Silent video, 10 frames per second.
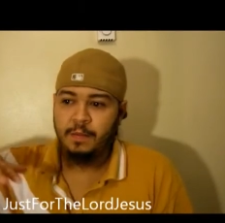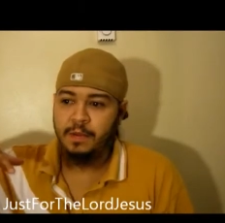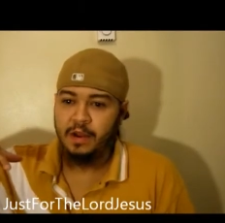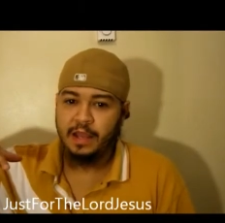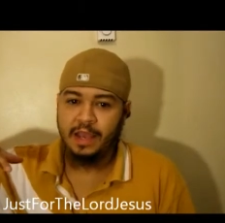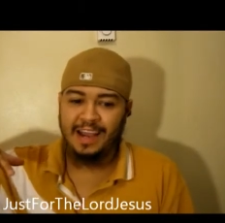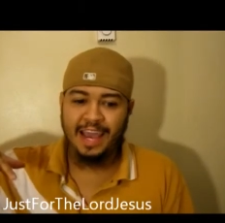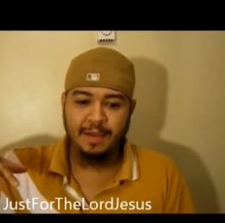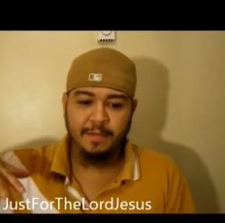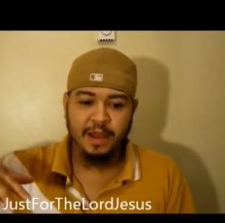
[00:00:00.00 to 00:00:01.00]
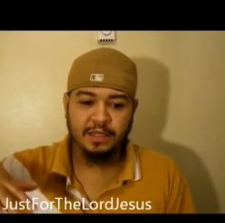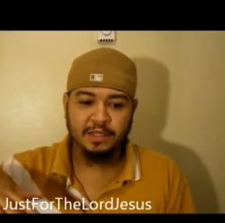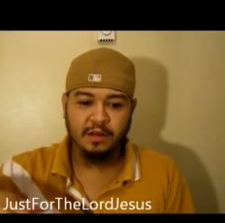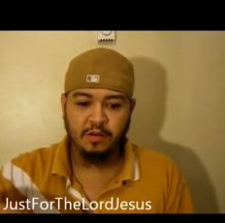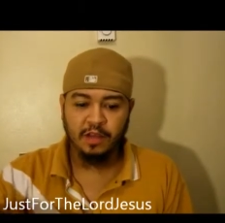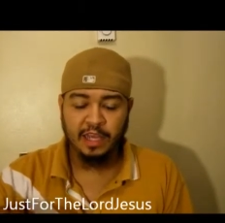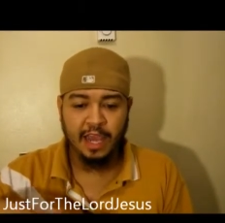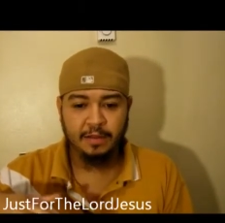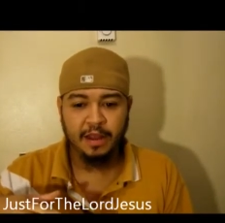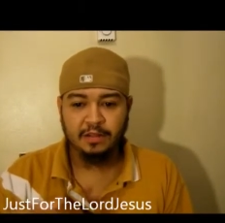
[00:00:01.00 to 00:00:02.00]
But it came back slow. It
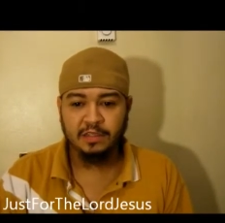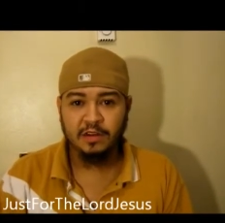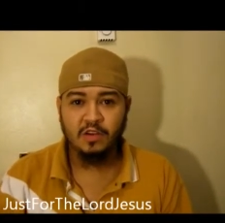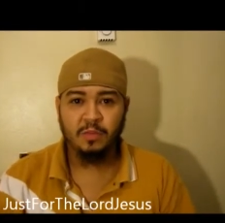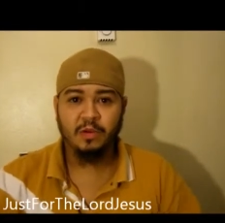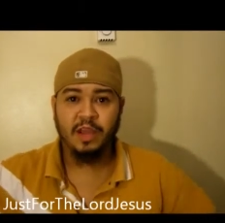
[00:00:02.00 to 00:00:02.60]
came down slow mo.